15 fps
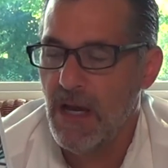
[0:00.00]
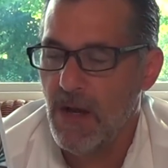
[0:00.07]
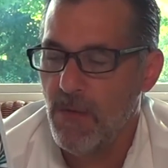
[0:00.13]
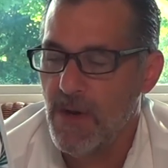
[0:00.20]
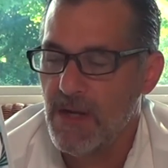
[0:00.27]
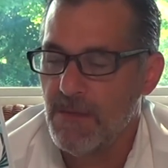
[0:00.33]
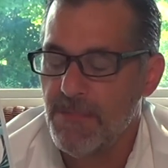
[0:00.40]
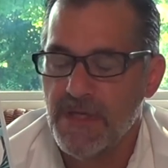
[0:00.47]

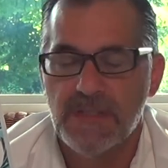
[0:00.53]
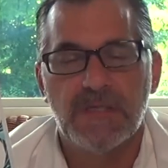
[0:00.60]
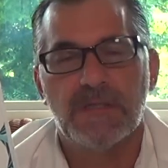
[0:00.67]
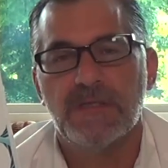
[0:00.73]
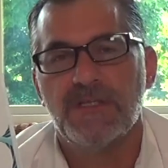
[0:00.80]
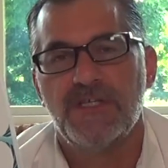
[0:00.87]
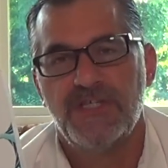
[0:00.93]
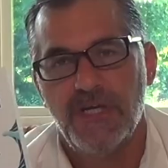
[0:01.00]
to
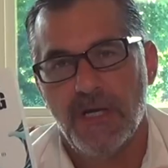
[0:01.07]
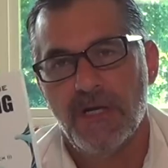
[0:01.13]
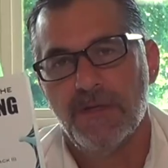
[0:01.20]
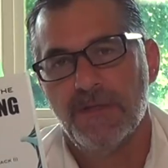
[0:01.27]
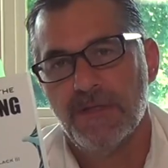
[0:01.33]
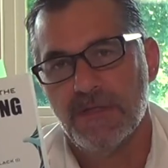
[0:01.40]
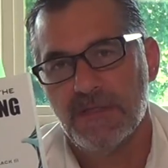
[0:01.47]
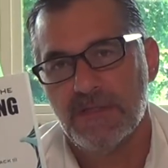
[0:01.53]
basically share
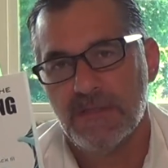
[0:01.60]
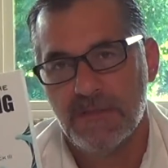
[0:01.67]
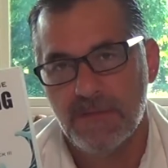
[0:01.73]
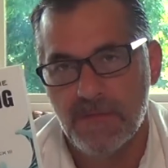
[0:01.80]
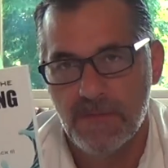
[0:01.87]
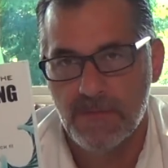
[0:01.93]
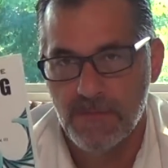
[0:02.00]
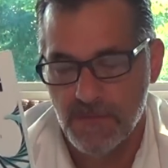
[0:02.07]
this
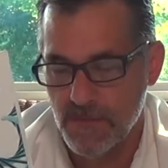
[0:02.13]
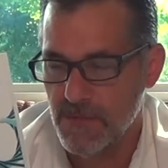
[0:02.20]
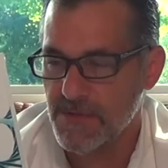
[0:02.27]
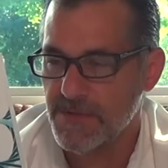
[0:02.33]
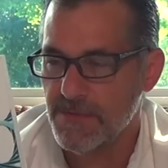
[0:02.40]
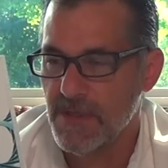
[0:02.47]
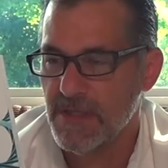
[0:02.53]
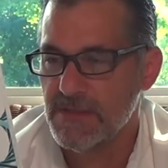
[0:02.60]
with
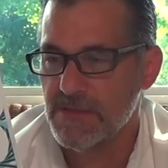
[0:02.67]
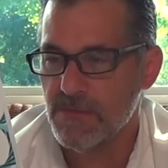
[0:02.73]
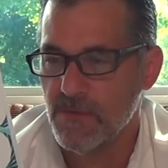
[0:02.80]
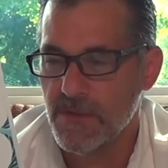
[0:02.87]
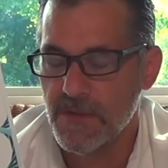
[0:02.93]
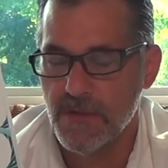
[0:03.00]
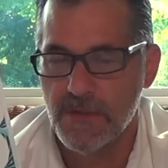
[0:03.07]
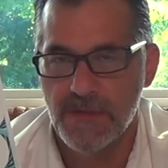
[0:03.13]
the rest of the
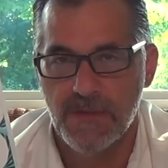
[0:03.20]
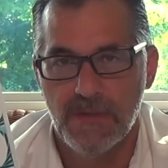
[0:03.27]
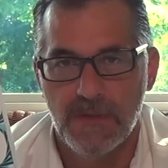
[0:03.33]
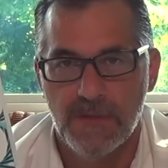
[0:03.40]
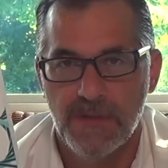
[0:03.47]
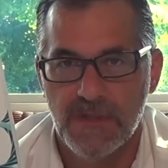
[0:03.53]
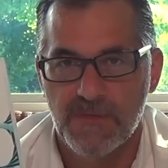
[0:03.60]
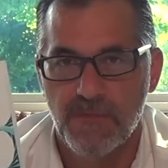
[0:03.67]
world. And
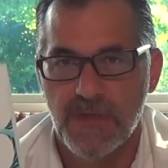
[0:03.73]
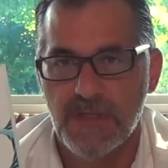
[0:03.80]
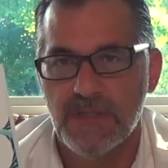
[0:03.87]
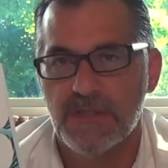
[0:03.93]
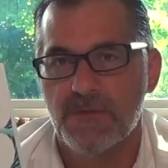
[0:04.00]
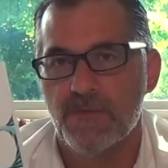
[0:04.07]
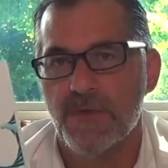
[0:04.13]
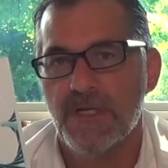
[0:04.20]
this book
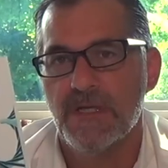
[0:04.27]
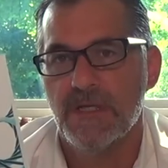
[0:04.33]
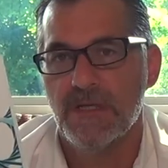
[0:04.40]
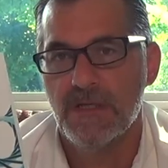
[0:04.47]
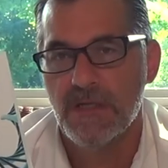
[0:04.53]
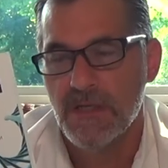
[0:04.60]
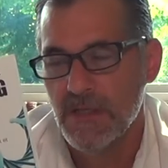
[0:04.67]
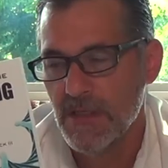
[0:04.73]
is
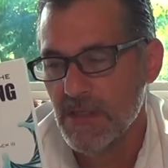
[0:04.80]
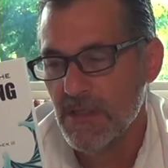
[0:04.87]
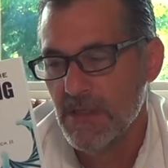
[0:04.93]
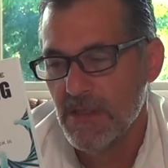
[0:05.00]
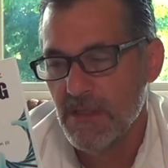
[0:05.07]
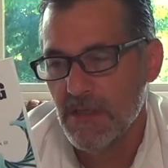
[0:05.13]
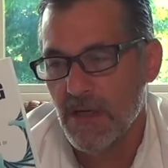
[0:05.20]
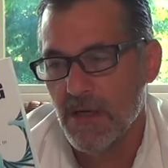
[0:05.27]
written
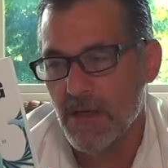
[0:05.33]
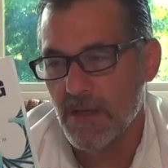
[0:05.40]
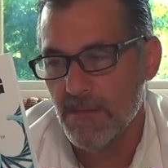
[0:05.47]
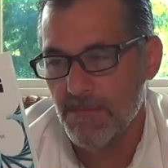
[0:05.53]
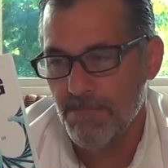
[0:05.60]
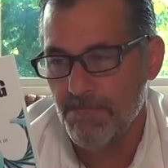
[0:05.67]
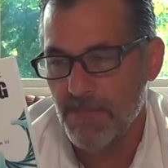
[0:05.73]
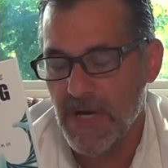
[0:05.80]

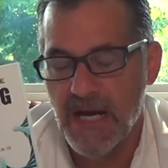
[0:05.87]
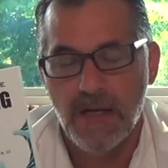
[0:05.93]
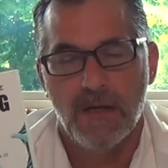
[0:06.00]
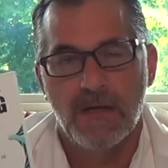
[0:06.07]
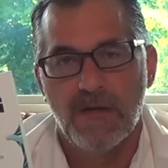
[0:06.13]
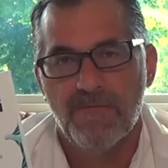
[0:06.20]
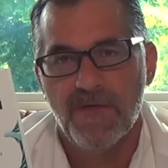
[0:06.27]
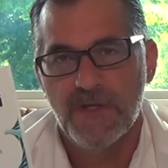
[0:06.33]
on
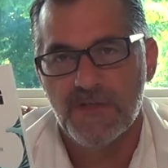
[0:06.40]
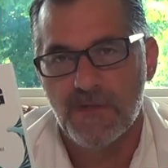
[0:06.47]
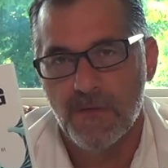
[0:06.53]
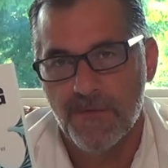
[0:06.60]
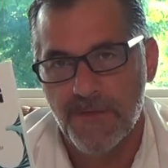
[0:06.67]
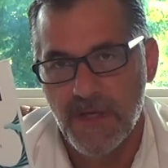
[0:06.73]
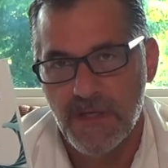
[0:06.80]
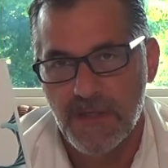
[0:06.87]
unconventional
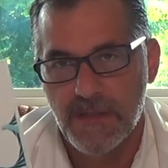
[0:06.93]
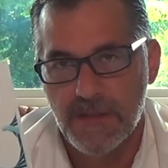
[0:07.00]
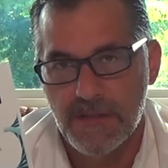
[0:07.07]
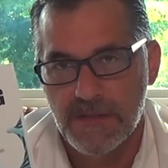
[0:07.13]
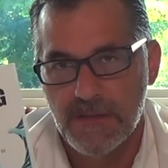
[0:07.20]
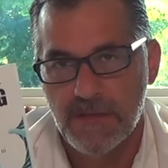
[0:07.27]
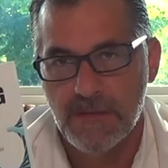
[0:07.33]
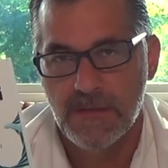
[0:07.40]

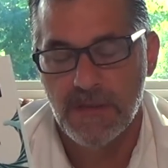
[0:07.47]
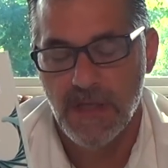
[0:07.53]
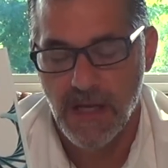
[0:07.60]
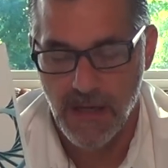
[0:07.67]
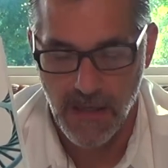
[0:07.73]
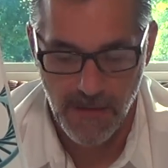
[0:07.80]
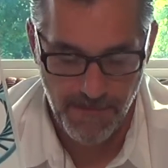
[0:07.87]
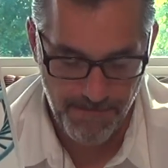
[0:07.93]
thinkers.
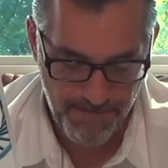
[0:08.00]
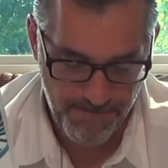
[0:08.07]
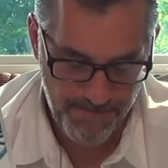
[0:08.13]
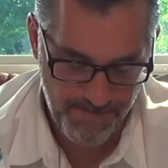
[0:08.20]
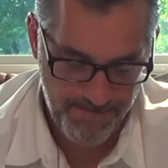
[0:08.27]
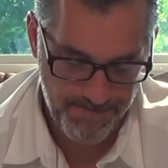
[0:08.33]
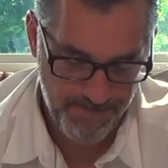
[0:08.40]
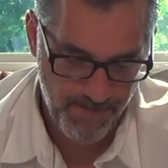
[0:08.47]

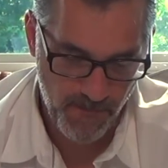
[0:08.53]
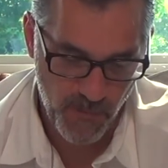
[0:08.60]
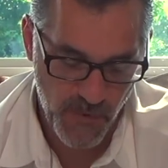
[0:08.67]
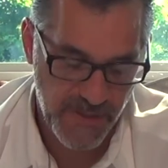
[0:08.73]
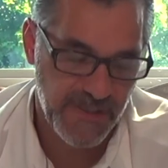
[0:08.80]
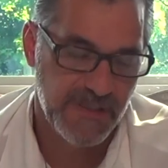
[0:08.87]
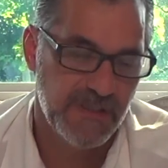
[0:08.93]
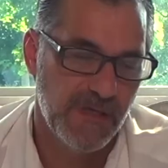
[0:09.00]

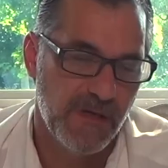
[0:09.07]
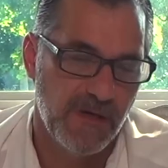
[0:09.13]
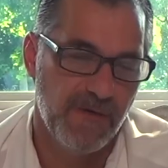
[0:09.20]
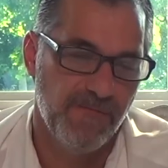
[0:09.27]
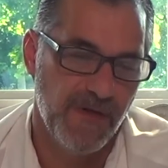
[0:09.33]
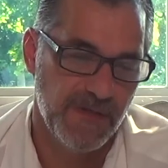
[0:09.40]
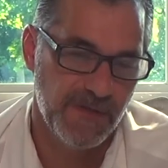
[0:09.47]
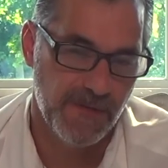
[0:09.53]
What is an
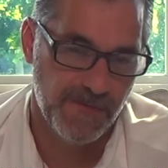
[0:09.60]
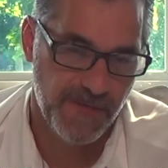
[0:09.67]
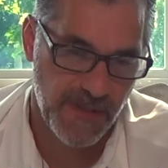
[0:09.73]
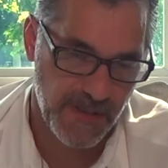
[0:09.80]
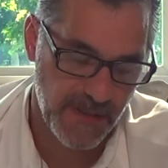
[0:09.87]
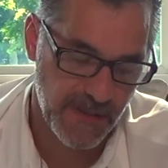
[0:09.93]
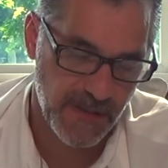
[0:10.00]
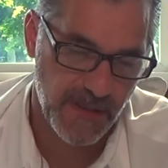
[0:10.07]
unconventional
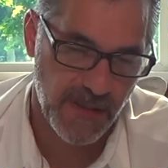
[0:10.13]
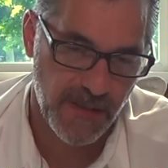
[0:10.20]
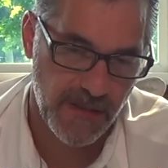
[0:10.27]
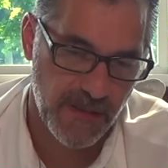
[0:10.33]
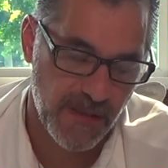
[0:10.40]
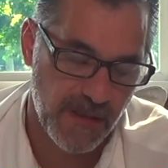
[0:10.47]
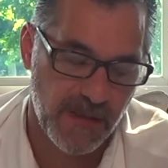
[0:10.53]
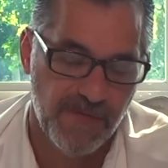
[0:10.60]
thinker?
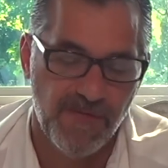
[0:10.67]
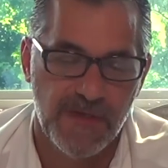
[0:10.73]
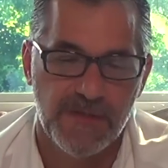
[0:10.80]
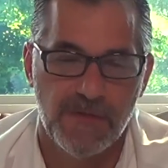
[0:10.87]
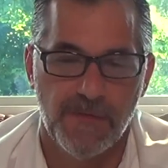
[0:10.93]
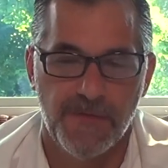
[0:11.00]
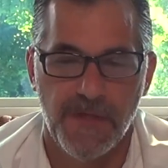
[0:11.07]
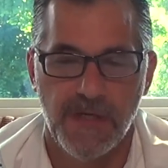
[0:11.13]
An
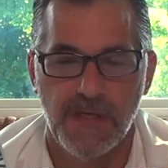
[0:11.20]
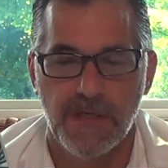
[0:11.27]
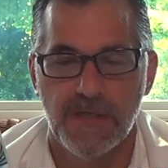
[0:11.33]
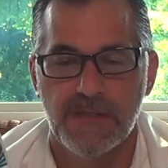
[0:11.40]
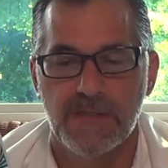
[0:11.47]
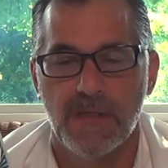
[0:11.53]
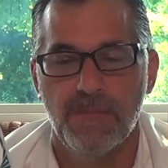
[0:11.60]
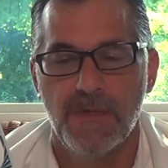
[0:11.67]
unconventional thinker
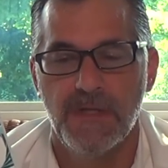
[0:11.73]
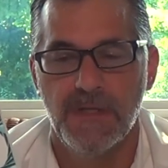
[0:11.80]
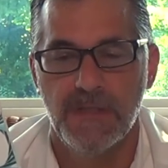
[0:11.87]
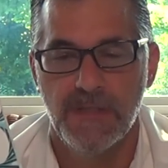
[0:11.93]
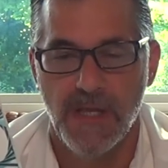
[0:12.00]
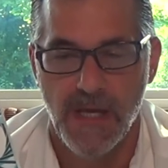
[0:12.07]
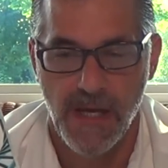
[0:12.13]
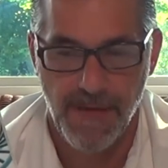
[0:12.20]
is somebody
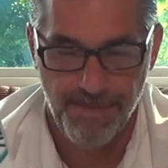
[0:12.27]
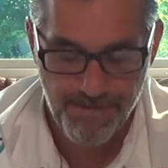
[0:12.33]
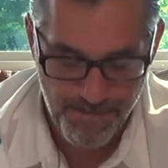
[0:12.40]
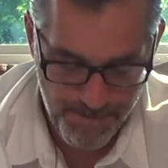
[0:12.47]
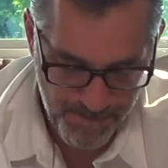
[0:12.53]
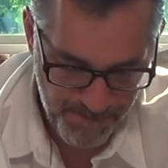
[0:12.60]
that